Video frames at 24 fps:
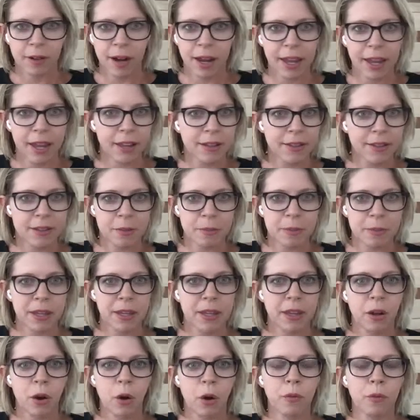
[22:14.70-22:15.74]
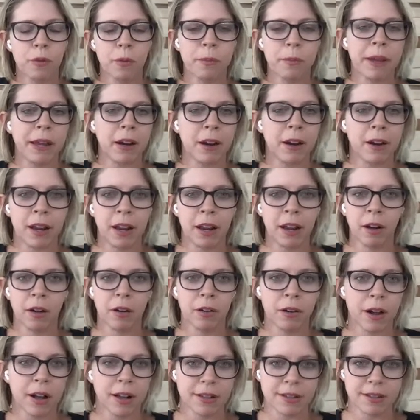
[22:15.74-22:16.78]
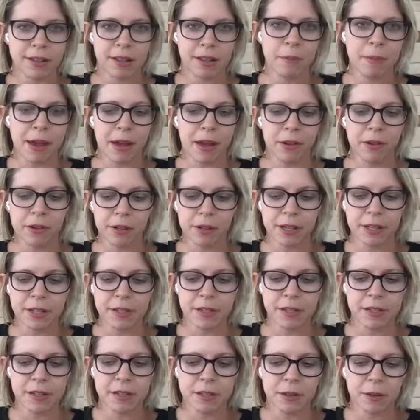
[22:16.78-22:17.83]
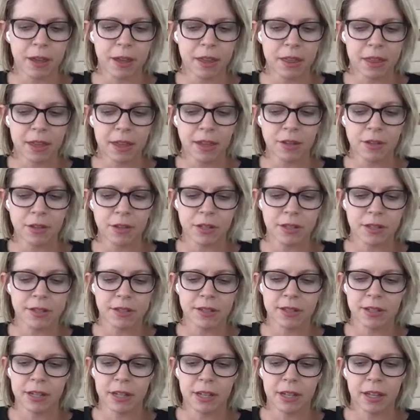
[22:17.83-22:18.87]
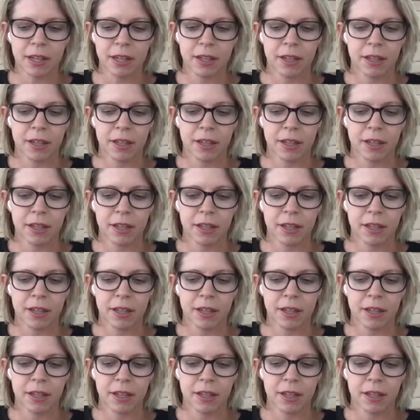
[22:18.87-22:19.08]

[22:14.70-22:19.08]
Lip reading: overbearing or crossing boundaries. And so I think just